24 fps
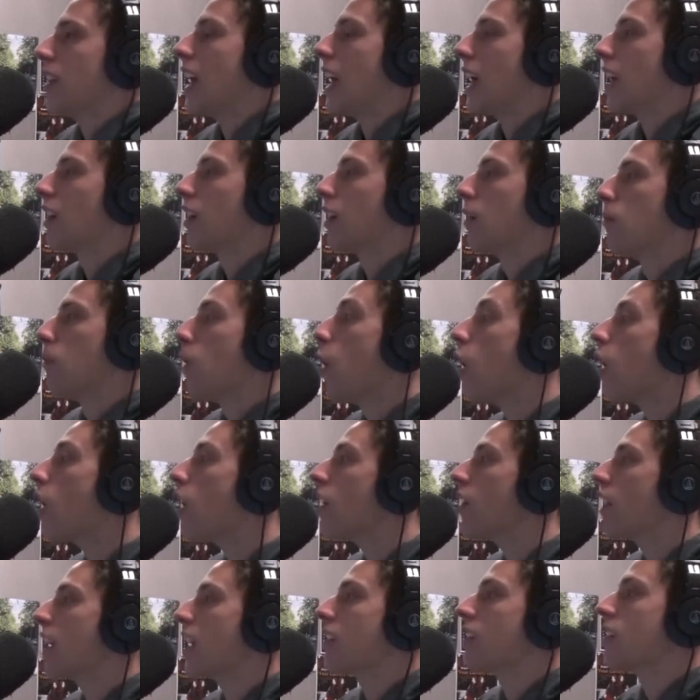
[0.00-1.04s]
they had under.
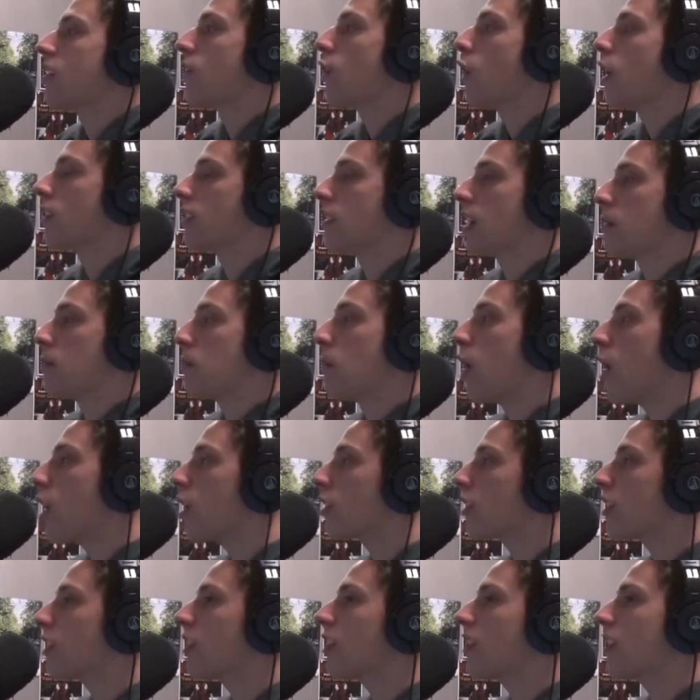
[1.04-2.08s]
Lamar, they had Devontae
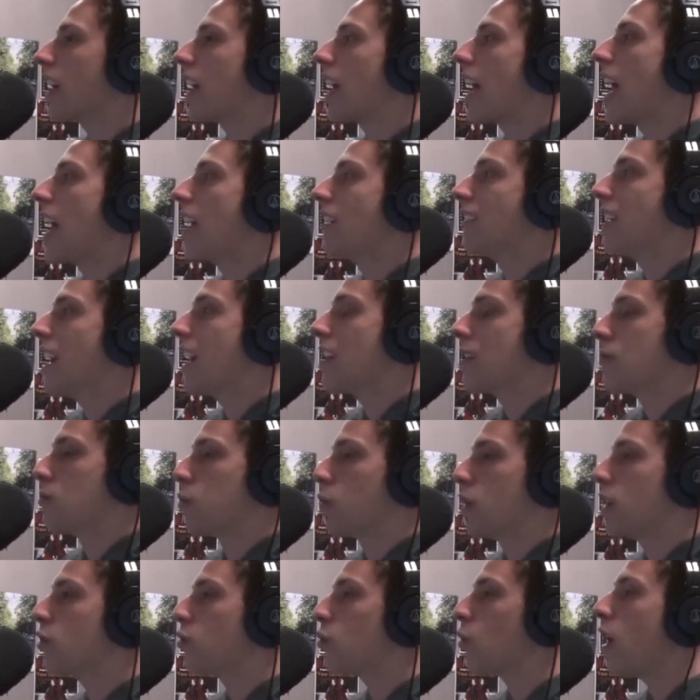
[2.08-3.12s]
Parker, they had Teddy
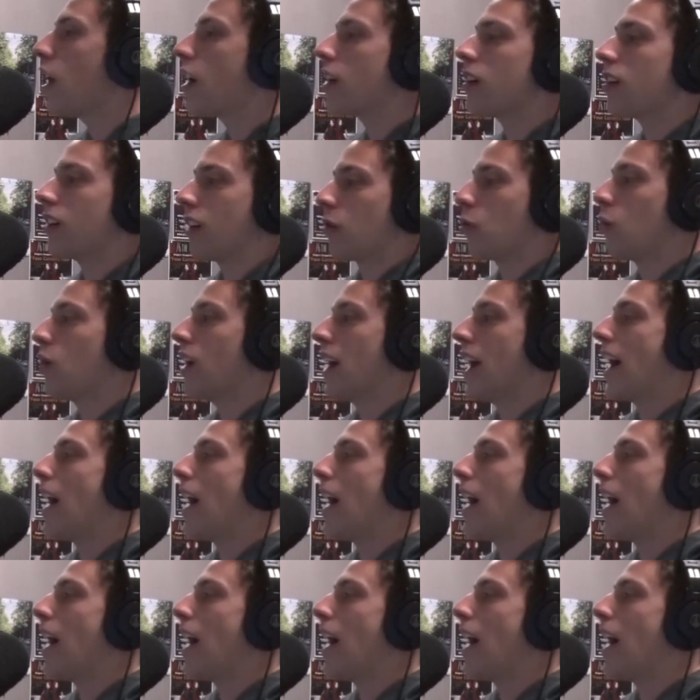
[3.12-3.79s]
Bridgewater. Like, what